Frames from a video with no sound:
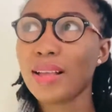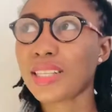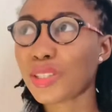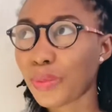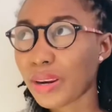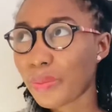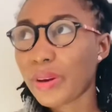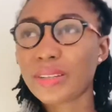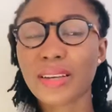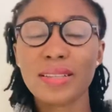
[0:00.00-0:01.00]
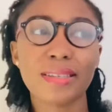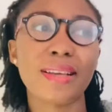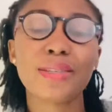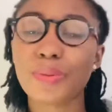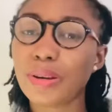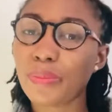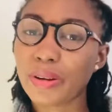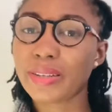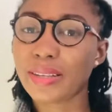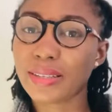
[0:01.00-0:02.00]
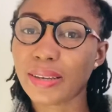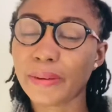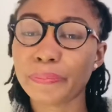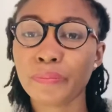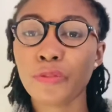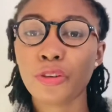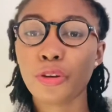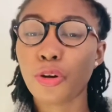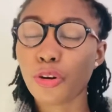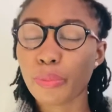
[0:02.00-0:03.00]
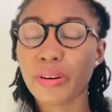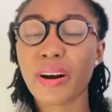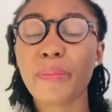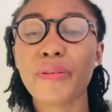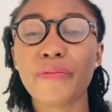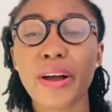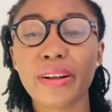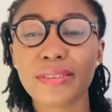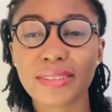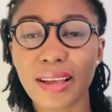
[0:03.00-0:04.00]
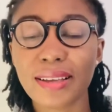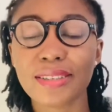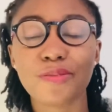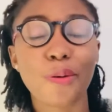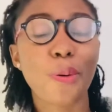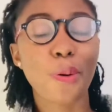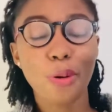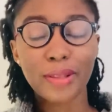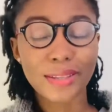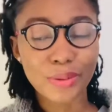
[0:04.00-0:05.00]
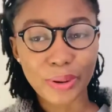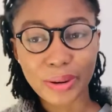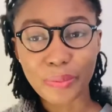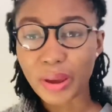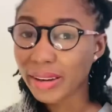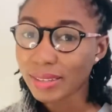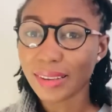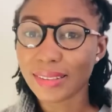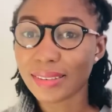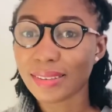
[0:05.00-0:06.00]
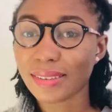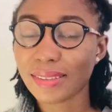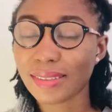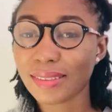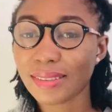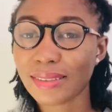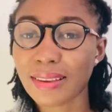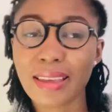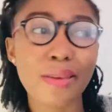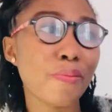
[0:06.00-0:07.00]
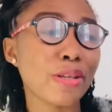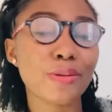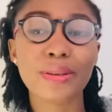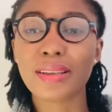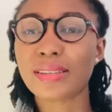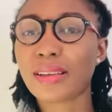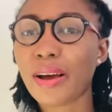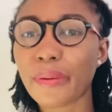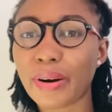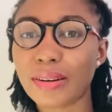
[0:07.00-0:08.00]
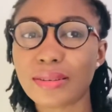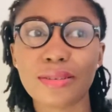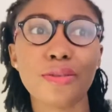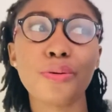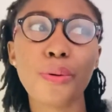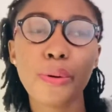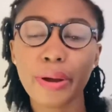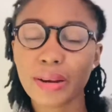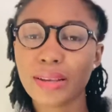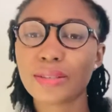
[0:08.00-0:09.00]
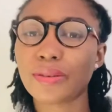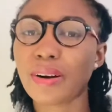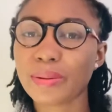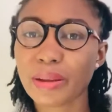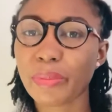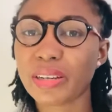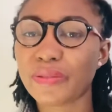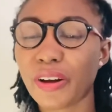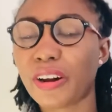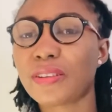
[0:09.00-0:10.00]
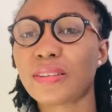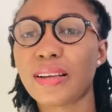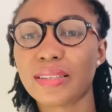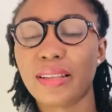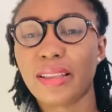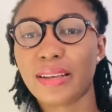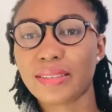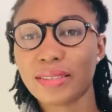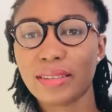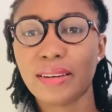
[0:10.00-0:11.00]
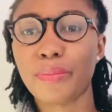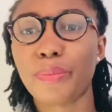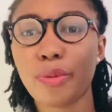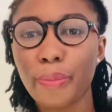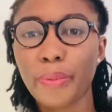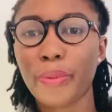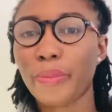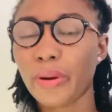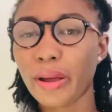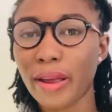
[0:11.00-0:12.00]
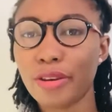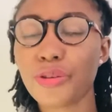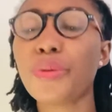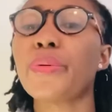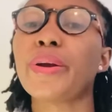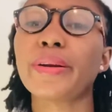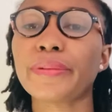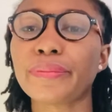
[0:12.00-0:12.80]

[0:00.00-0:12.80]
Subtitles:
20 patients here, 20 patients here. You're going to be grabbing vital signs for all the 20 patients. In between, there's errands. You're going in to grab somebody's vital signs and they are sitting in poop and urine.